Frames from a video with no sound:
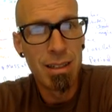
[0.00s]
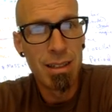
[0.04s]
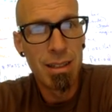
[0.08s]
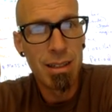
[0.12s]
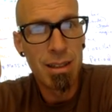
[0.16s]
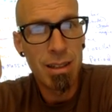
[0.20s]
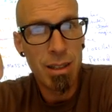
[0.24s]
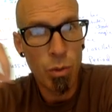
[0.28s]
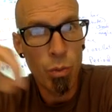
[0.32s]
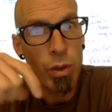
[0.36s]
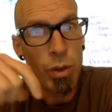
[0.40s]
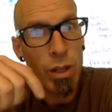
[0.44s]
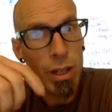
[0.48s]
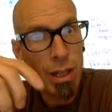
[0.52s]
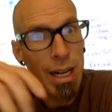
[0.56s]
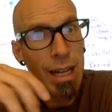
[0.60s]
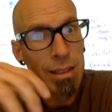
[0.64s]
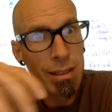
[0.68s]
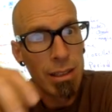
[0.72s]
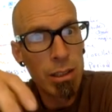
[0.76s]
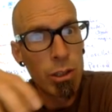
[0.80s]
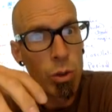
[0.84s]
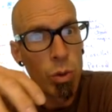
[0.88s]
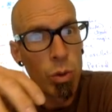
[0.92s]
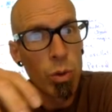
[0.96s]
that we could
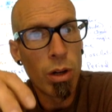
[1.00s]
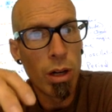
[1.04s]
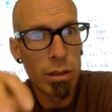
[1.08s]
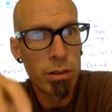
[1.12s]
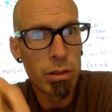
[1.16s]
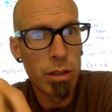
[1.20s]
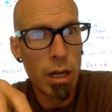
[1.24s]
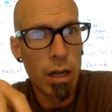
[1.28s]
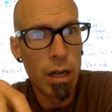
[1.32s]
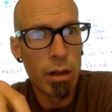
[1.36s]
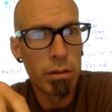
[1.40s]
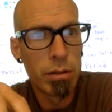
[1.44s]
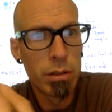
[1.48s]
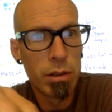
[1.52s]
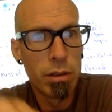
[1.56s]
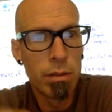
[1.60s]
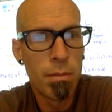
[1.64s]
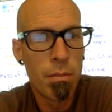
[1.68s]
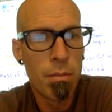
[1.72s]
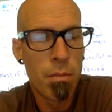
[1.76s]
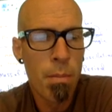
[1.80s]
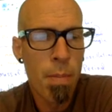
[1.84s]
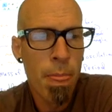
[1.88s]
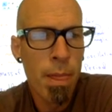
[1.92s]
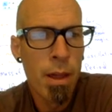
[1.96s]
actually do it ourselves.
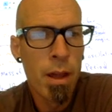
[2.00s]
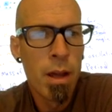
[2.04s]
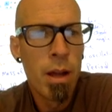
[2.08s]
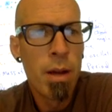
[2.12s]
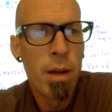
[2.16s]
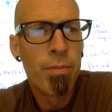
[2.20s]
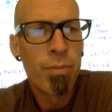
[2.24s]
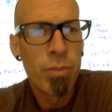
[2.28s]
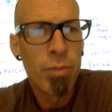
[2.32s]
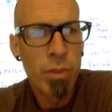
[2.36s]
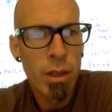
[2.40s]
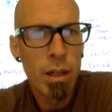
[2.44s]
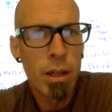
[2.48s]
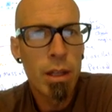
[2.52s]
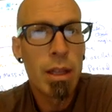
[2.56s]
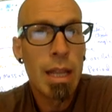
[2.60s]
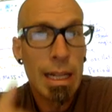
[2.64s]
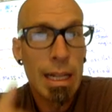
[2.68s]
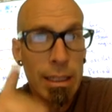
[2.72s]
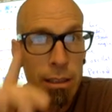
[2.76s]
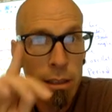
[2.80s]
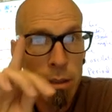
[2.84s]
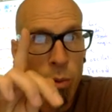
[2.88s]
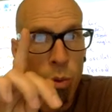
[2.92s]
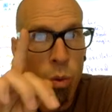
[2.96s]

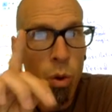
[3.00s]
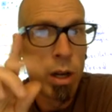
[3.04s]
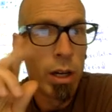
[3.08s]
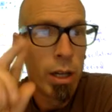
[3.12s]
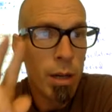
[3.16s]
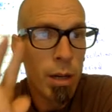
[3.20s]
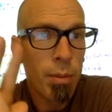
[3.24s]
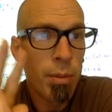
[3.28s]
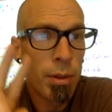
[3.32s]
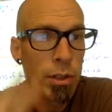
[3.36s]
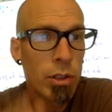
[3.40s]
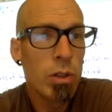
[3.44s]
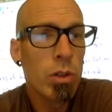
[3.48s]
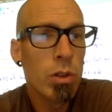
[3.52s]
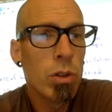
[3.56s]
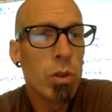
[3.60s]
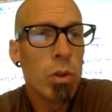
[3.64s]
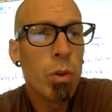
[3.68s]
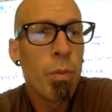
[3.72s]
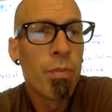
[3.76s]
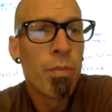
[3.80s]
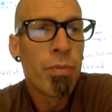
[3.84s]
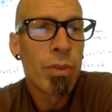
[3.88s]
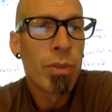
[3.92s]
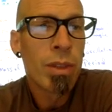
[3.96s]
That's number one. Number
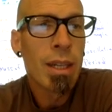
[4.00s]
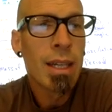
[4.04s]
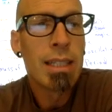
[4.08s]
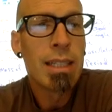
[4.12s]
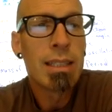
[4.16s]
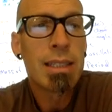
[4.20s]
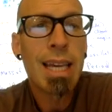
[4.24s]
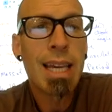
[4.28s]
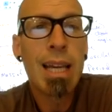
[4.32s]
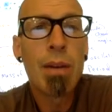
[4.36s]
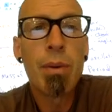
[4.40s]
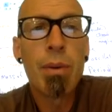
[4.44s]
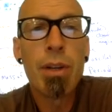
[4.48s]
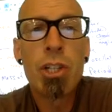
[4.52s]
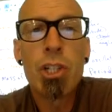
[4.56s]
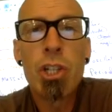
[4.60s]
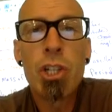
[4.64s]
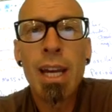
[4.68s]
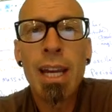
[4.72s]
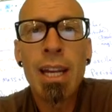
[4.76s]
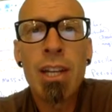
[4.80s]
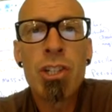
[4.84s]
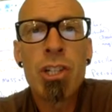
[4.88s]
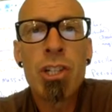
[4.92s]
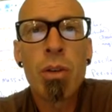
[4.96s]
two is, can we
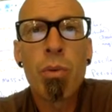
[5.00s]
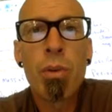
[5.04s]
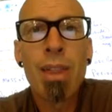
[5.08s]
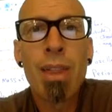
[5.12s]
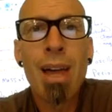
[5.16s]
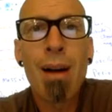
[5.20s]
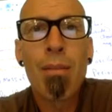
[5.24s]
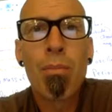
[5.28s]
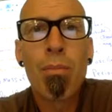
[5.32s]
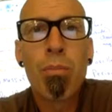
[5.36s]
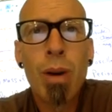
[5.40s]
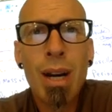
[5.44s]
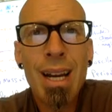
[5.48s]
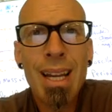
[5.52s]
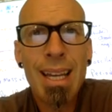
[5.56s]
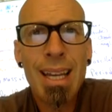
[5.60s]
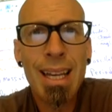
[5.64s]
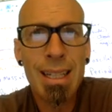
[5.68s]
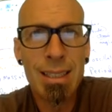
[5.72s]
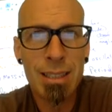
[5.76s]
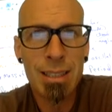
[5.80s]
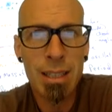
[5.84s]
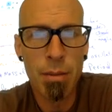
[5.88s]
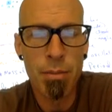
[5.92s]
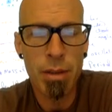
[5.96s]
change it without breaking
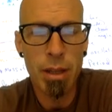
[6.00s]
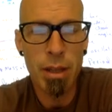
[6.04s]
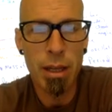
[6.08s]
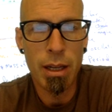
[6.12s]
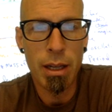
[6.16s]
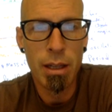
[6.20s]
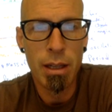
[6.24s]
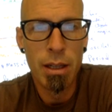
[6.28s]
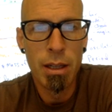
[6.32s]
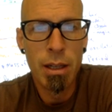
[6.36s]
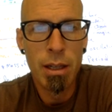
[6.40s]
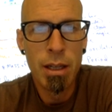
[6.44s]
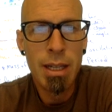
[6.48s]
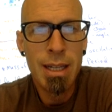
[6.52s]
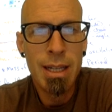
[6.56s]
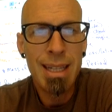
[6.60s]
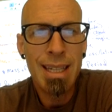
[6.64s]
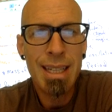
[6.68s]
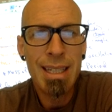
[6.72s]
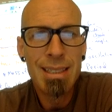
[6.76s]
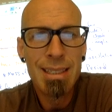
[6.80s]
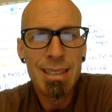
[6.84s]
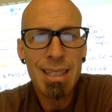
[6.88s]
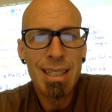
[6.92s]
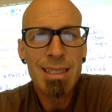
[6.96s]
something?
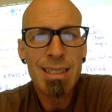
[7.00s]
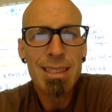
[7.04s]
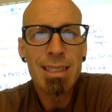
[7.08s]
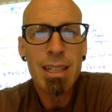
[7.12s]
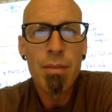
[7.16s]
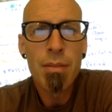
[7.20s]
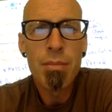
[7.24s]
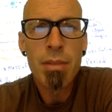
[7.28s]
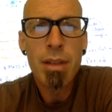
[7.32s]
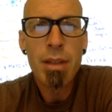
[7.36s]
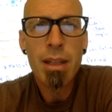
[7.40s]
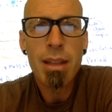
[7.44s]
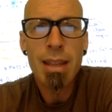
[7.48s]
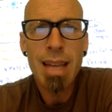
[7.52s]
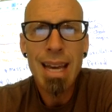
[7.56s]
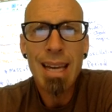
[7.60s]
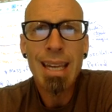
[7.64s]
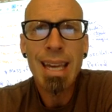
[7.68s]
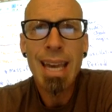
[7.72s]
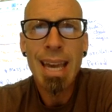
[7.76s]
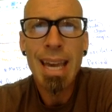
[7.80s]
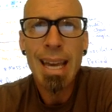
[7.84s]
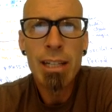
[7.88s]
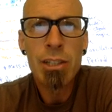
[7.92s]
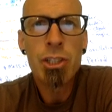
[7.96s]
Is this something that
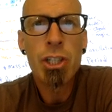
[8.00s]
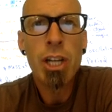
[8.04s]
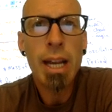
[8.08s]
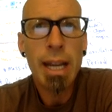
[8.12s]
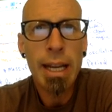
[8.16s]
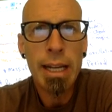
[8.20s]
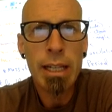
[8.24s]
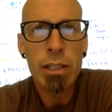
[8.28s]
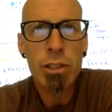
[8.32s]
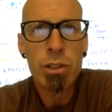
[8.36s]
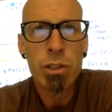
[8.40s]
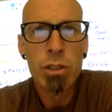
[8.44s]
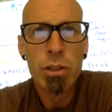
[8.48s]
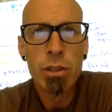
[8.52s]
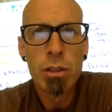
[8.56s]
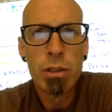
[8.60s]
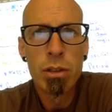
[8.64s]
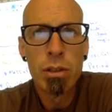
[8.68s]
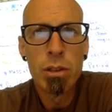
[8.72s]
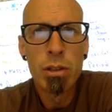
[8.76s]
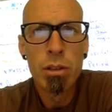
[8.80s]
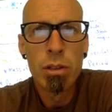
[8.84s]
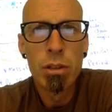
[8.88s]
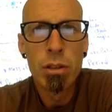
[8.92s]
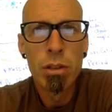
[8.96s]
can change?
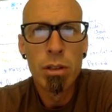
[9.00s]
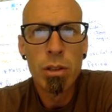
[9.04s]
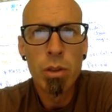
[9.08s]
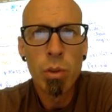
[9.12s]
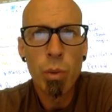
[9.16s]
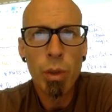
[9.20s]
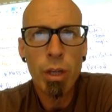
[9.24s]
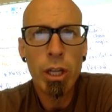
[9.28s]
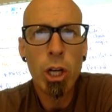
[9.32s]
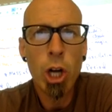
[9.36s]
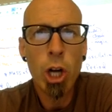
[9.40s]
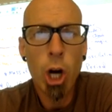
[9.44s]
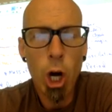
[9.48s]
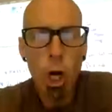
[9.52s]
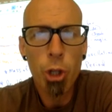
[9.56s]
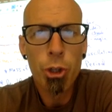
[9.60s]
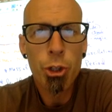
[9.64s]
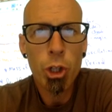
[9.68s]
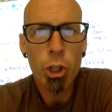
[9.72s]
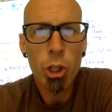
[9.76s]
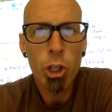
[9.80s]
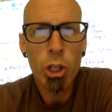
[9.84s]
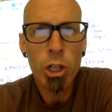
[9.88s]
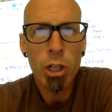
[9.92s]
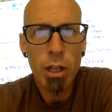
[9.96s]
We can
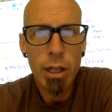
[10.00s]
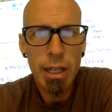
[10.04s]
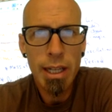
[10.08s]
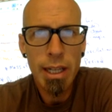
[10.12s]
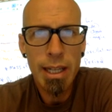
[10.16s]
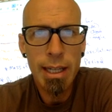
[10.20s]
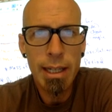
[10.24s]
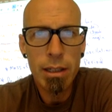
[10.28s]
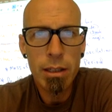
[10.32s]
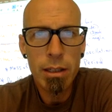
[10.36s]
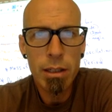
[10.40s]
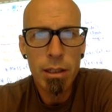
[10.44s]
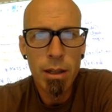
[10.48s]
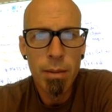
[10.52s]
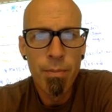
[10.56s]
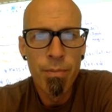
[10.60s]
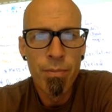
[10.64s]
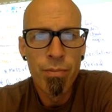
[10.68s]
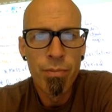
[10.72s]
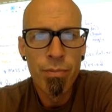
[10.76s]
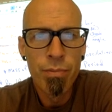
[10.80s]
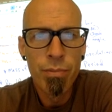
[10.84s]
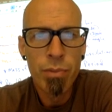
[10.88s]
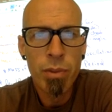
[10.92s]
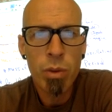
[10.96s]
alter it
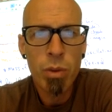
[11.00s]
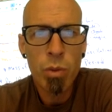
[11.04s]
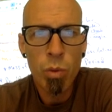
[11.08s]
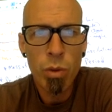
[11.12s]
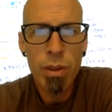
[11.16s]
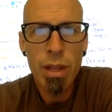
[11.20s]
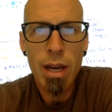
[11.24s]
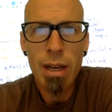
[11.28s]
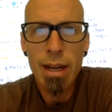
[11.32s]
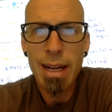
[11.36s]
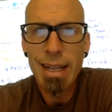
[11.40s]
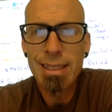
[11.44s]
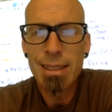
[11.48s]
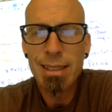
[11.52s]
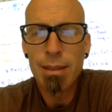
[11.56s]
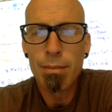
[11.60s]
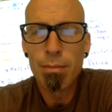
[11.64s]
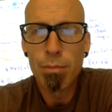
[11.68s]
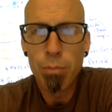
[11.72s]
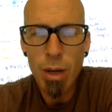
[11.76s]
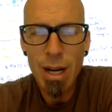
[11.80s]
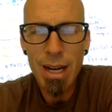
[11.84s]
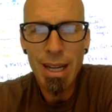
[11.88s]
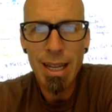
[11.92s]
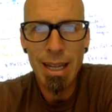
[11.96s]
without actually
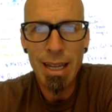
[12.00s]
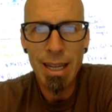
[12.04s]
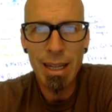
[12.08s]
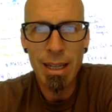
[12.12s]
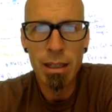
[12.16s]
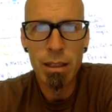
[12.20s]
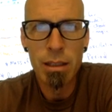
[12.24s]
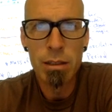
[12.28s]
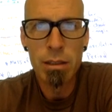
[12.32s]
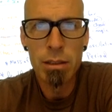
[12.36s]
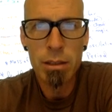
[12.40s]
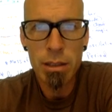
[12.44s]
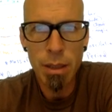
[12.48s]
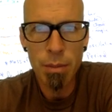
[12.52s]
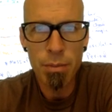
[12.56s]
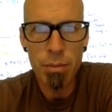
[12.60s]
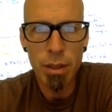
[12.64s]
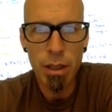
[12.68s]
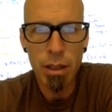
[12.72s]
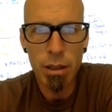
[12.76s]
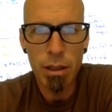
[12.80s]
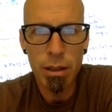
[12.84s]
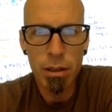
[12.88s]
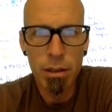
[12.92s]
breaking something.